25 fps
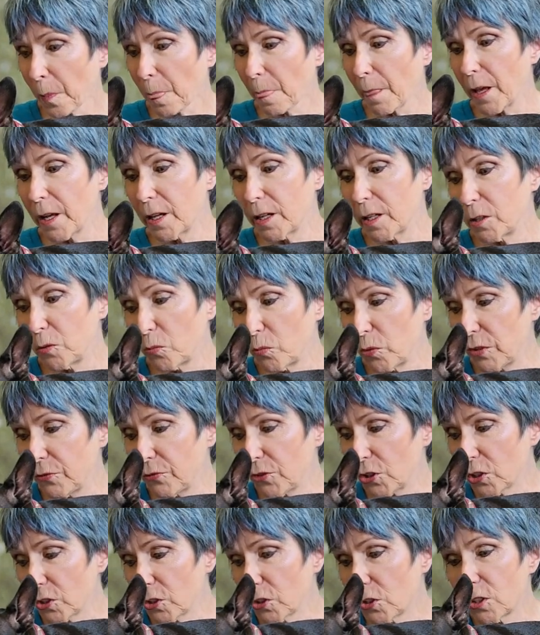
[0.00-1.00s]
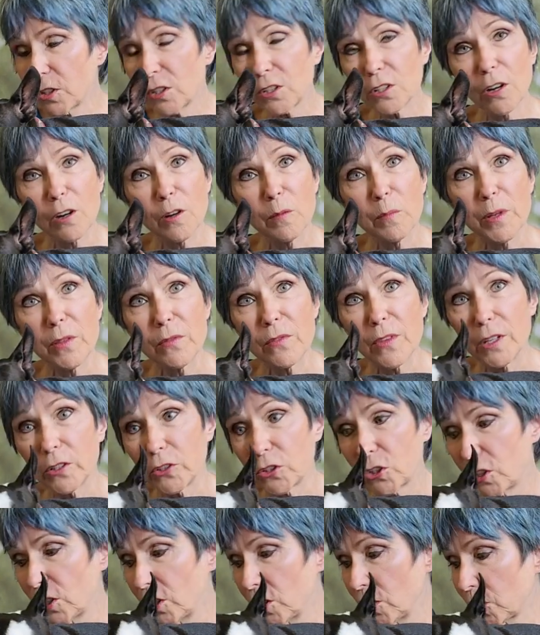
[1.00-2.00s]
and we've just determined that
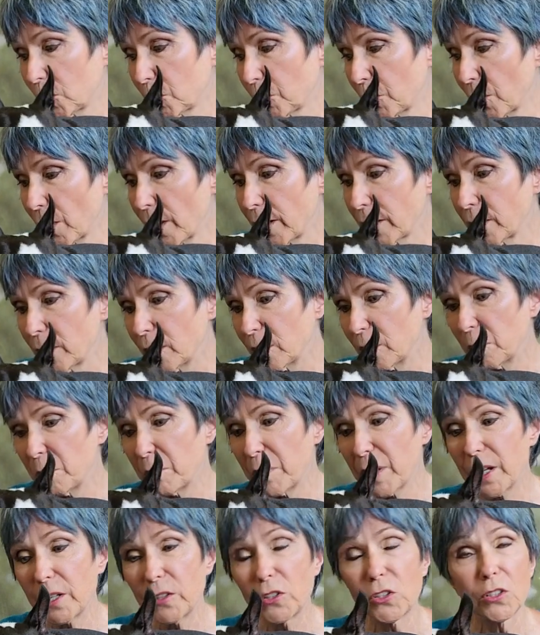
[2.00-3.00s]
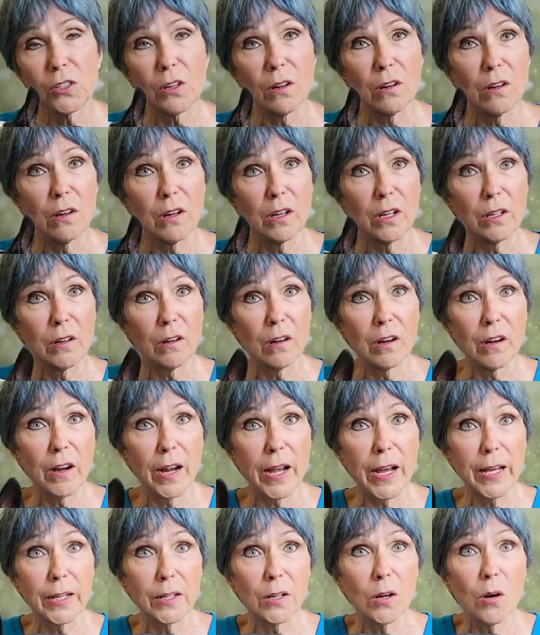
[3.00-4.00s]
she is pregnant based on our
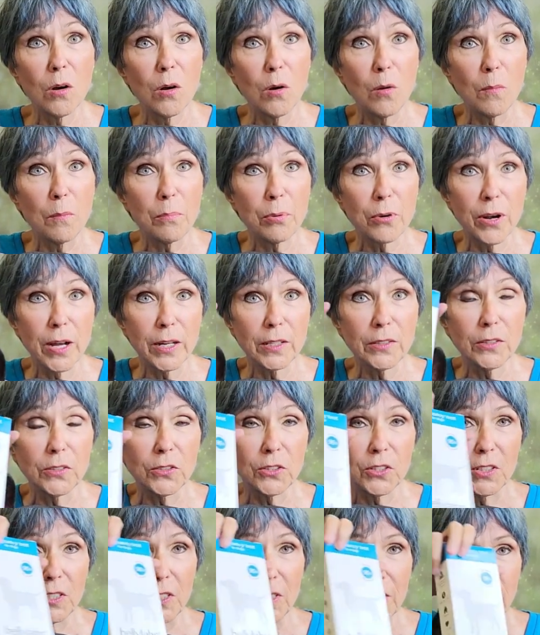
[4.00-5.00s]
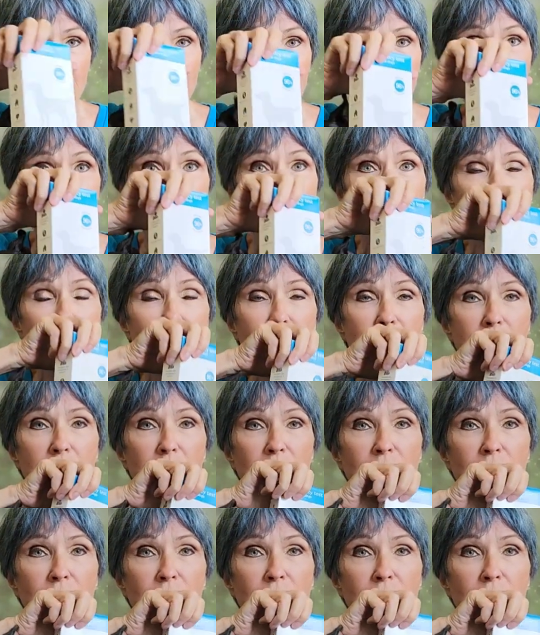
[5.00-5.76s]
at-home pregnancy test